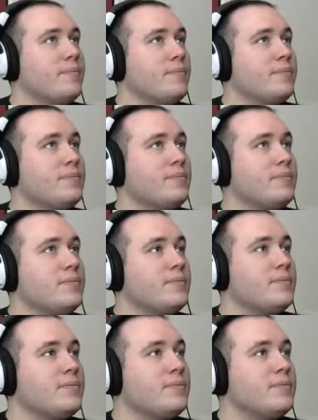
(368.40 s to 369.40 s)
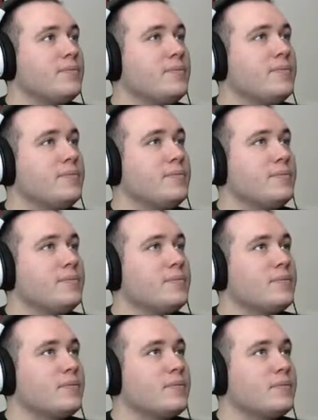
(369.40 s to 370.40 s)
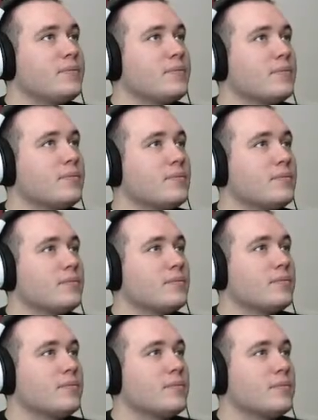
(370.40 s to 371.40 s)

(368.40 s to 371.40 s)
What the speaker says: Nobody speaks.